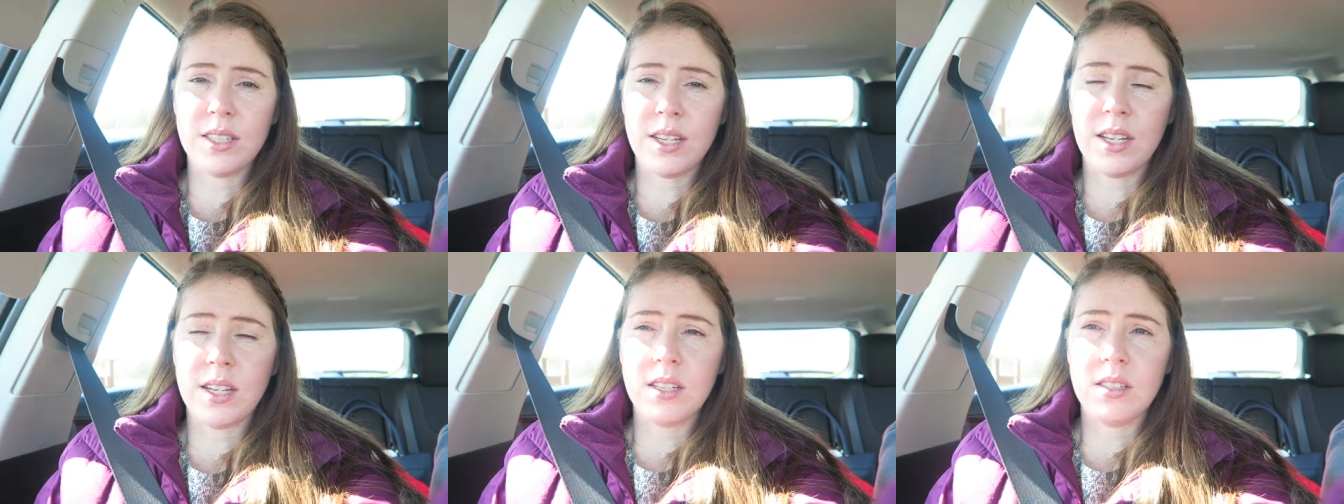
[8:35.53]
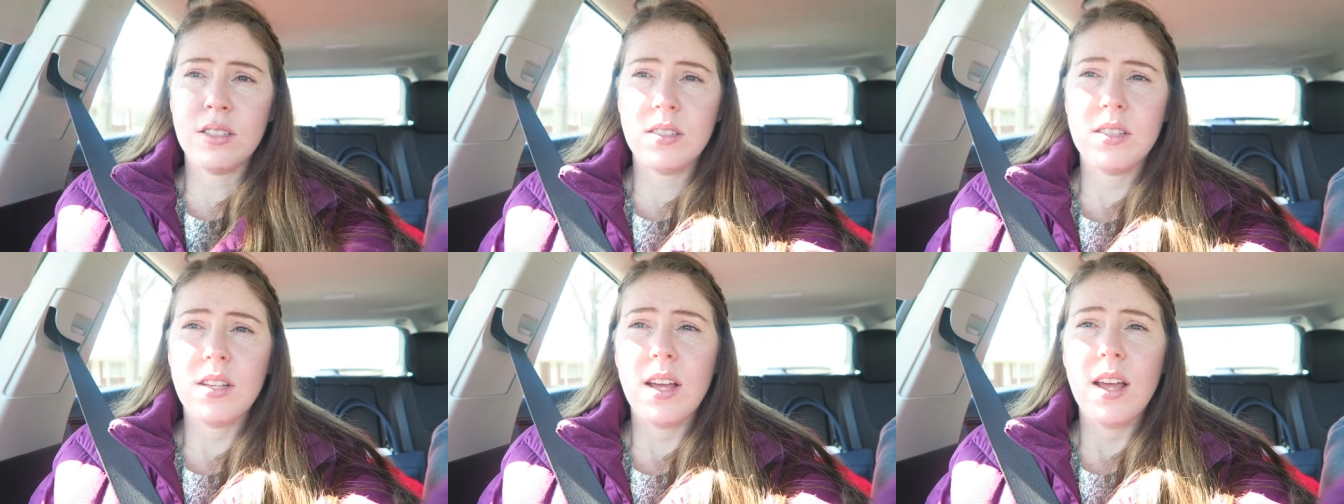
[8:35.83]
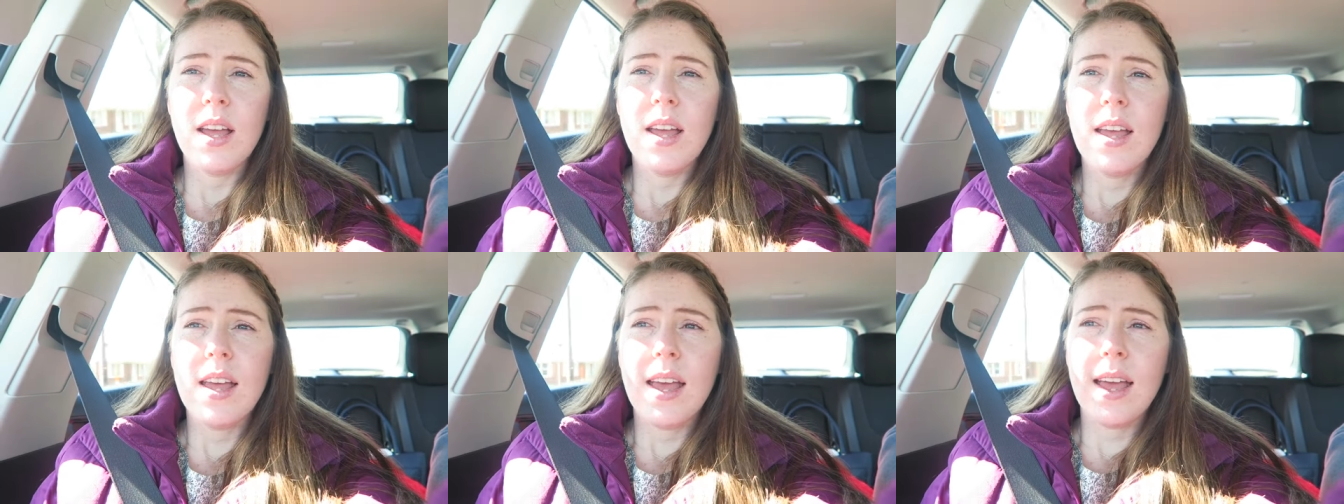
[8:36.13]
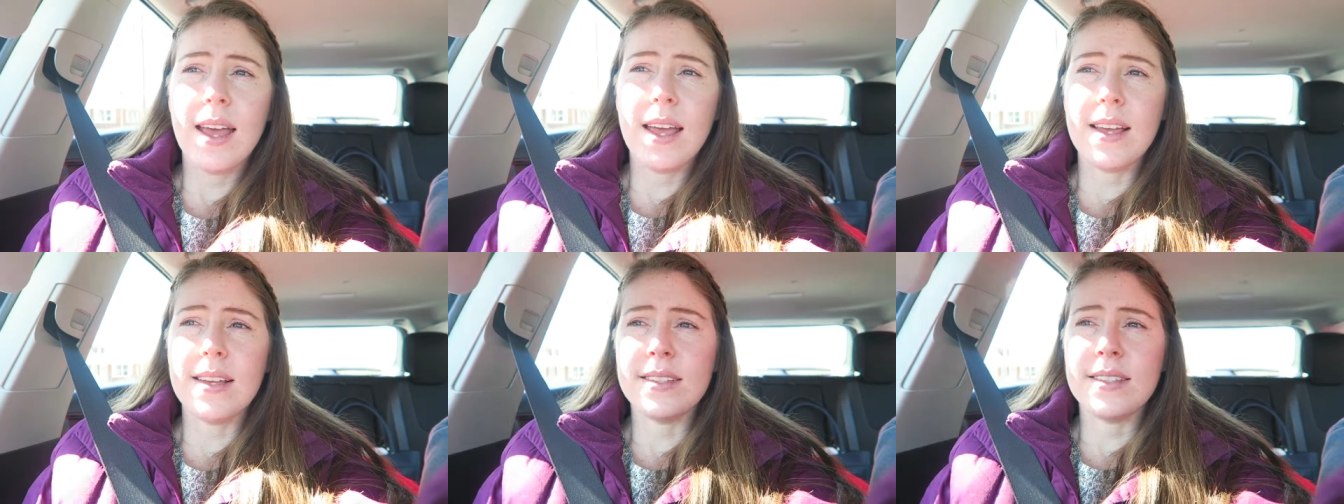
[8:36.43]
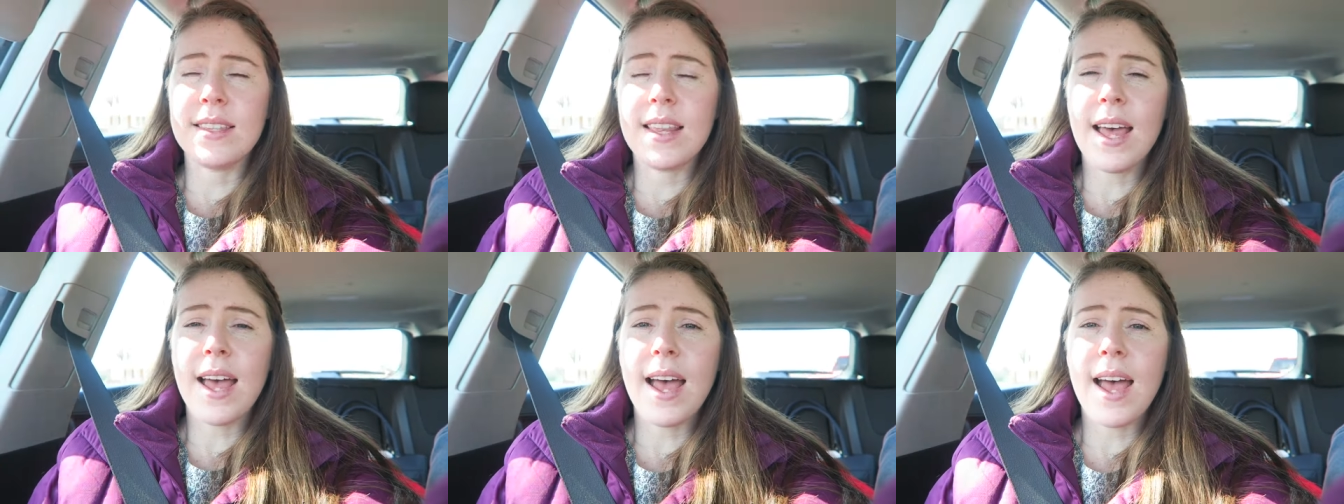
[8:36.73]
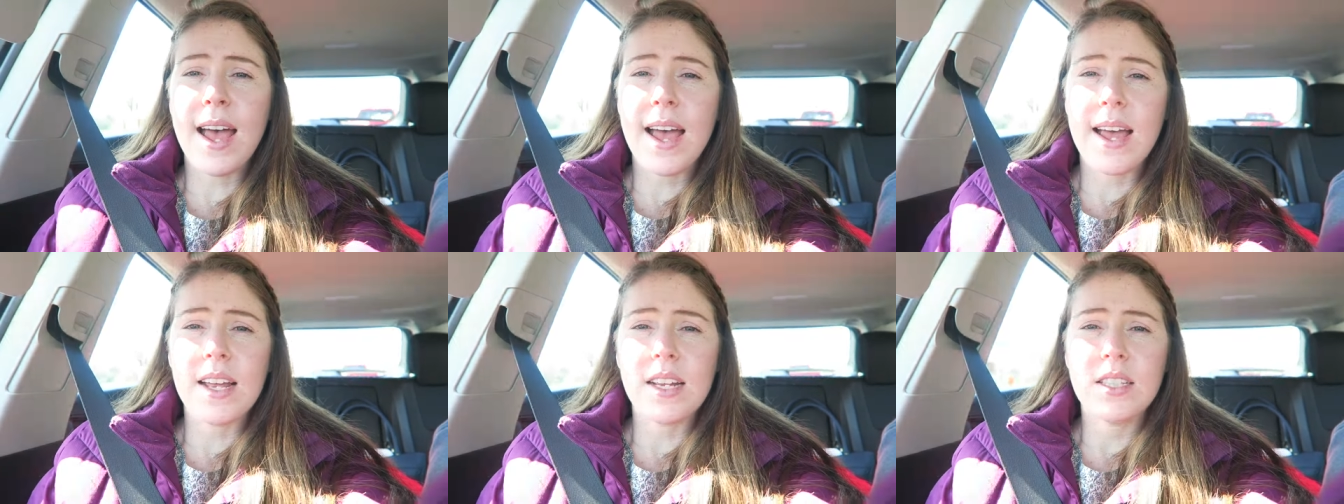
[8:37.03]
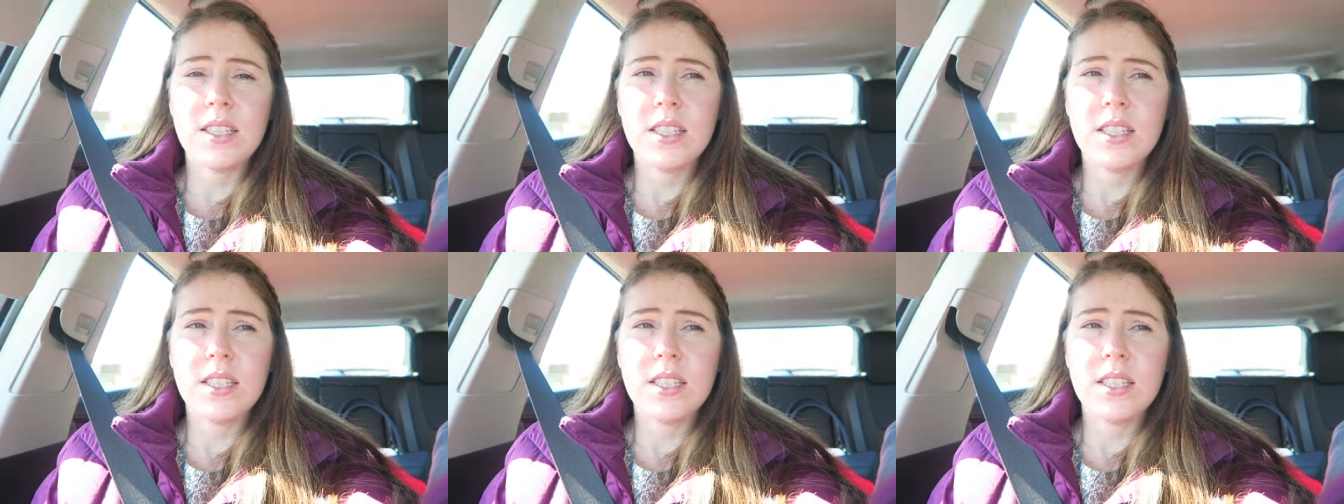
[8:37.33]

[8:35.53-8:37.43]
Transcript: is, is that